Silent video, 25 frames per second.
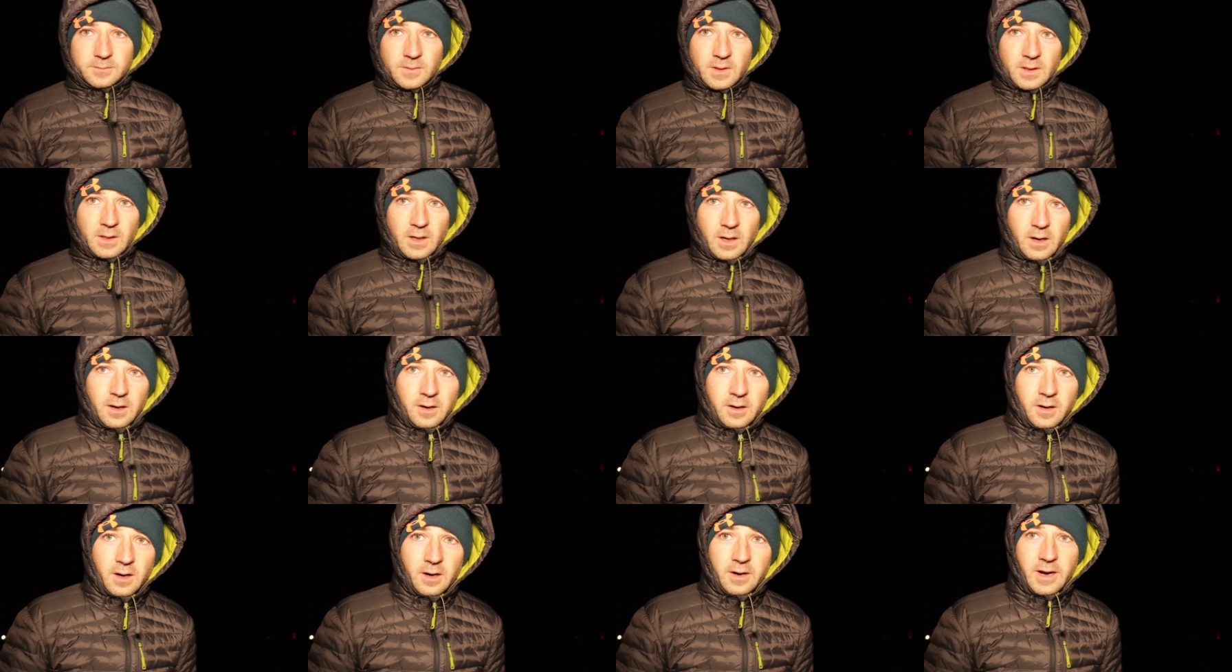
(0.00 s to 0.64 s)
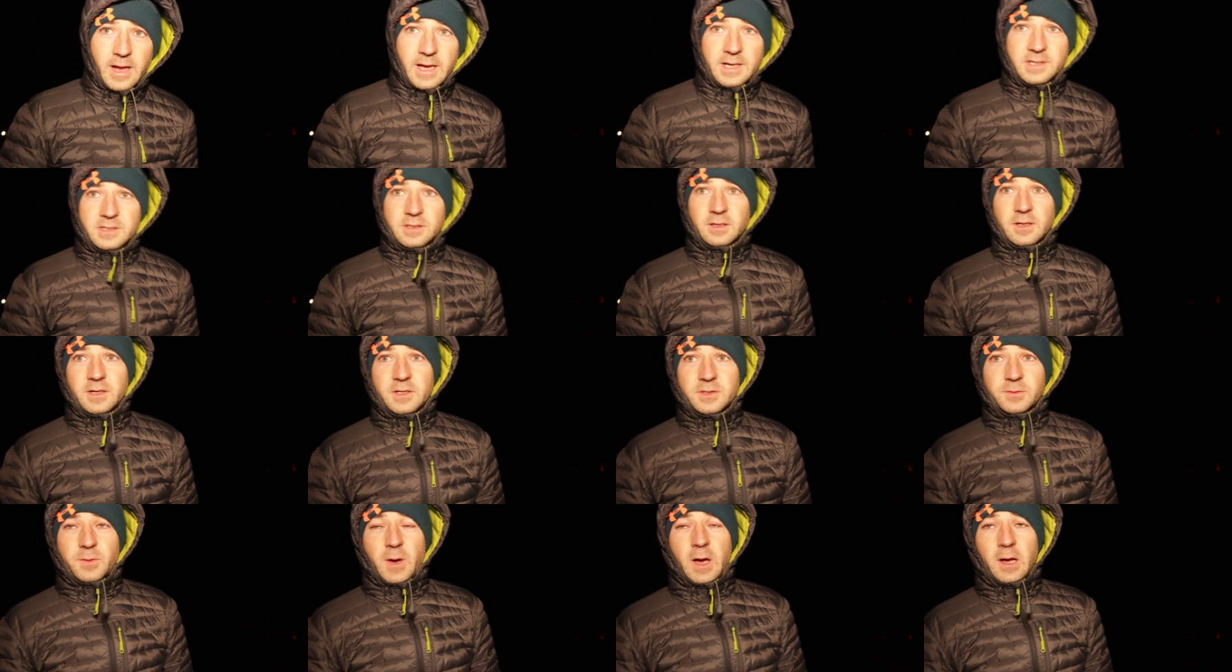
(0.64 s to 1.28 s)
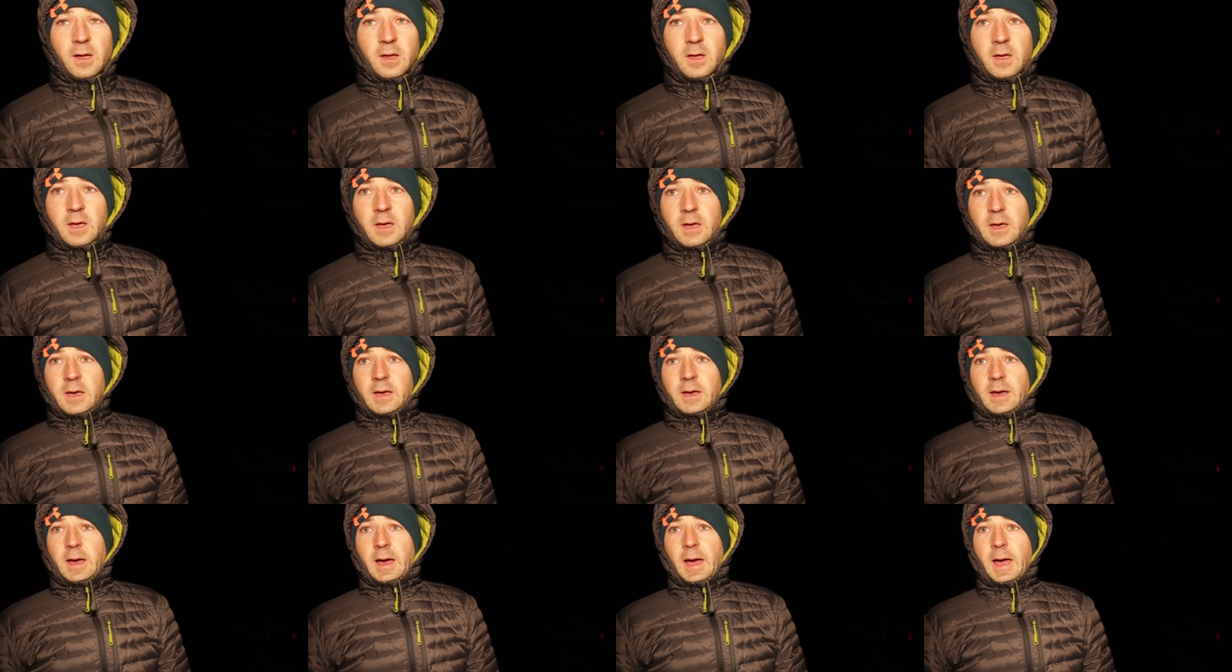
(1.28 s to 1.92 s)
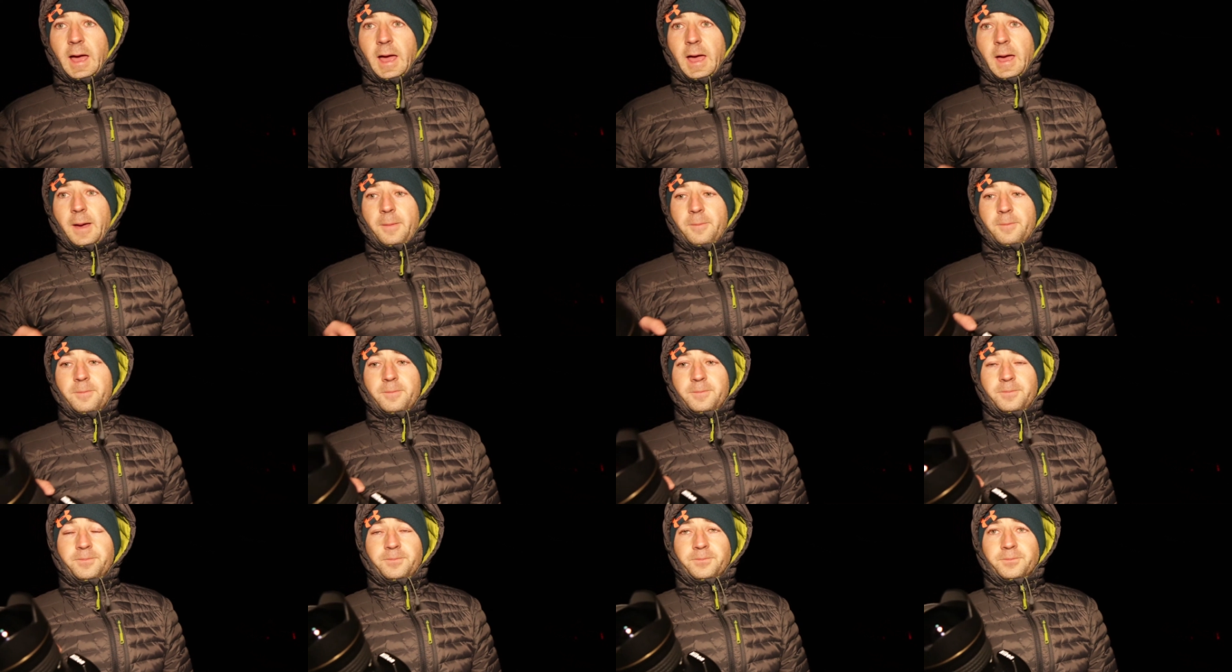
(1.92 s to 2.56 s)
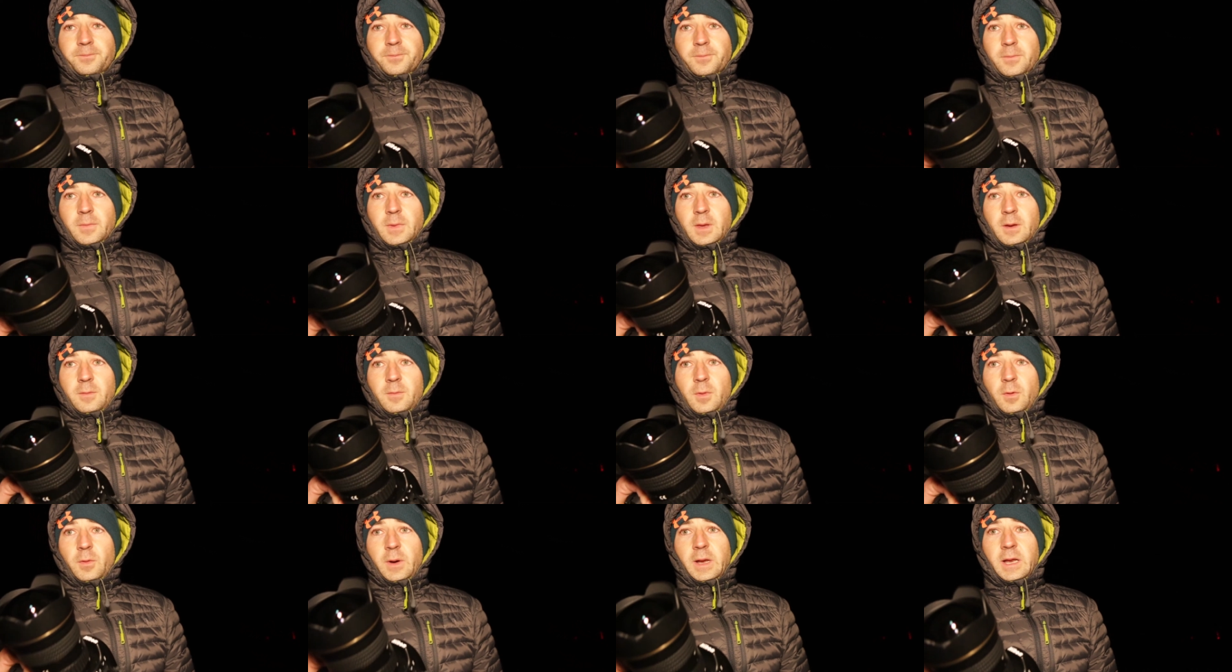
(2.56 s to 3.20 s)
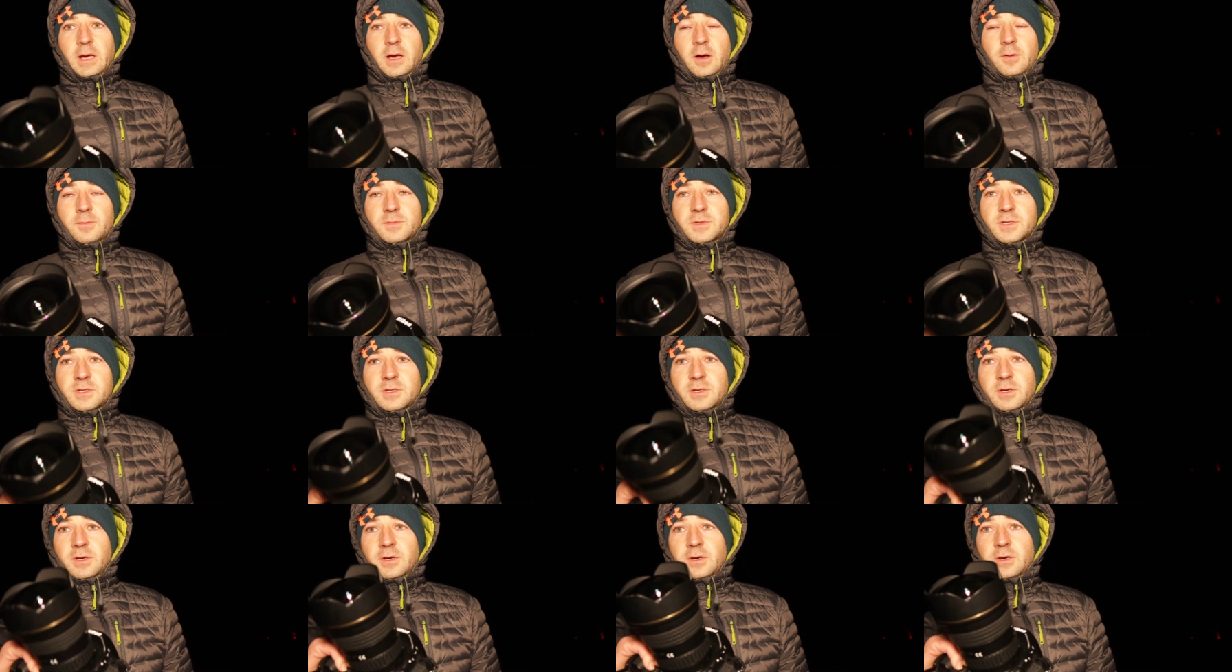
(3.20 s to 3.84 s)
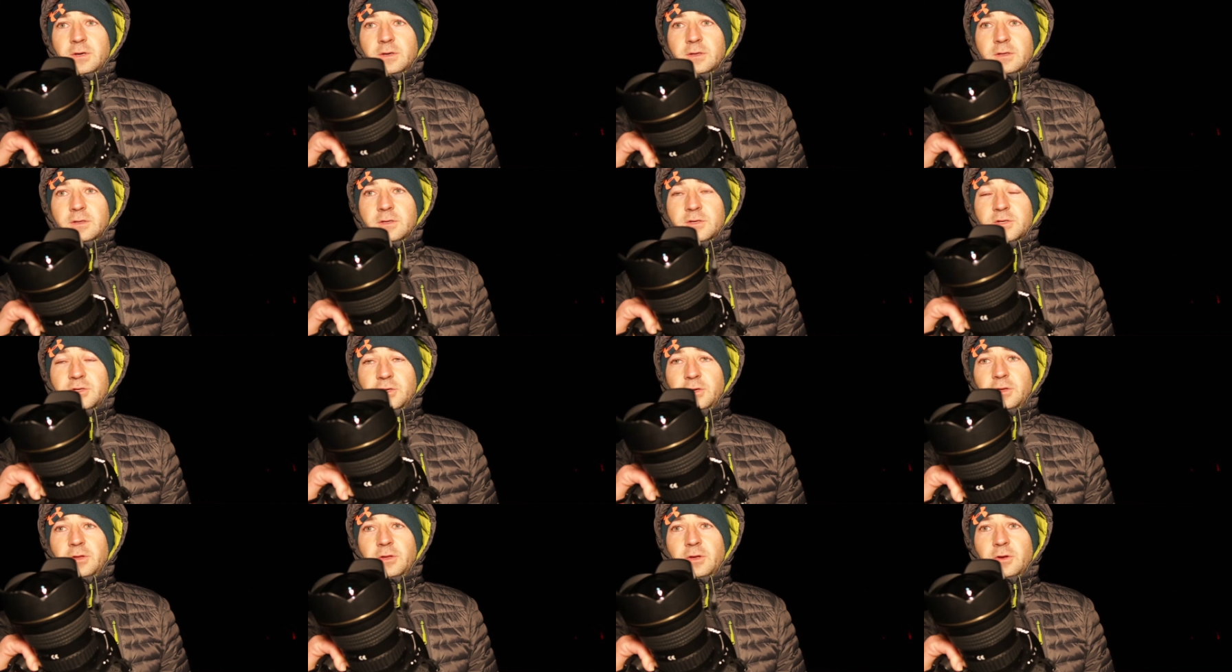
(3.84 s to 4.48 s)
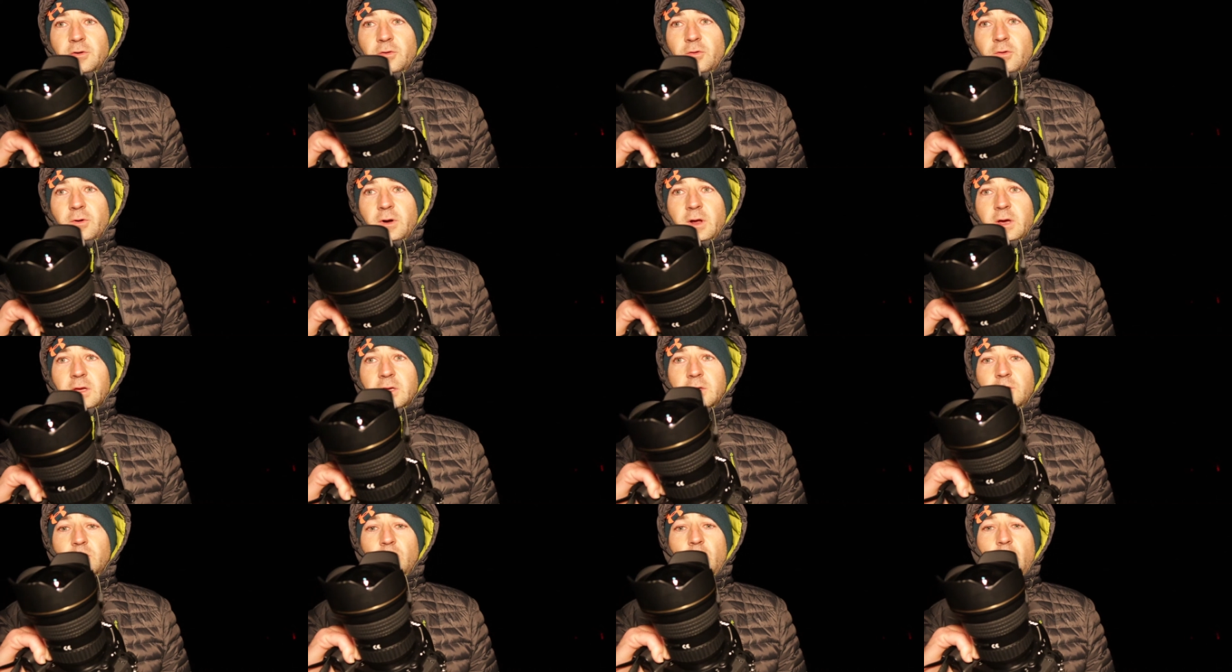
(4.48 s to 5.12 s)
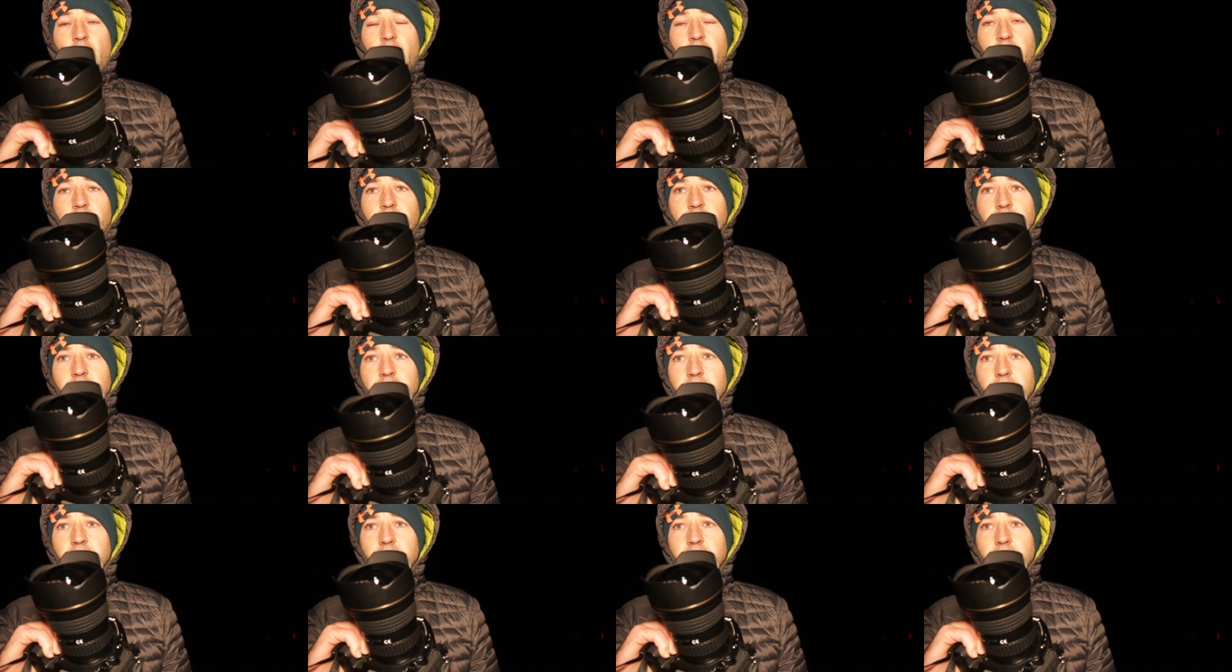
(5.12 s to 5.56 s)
Are excellent as well, but when it comes to shooting the Aurora, you want